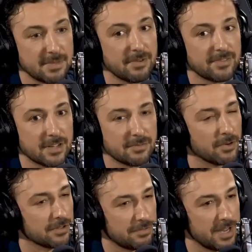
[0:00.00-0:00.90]
I mean, we've done,
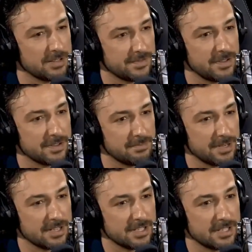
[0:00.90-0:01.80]
3 interviews in
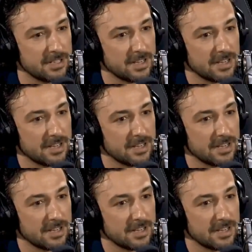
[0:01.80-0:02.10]
person?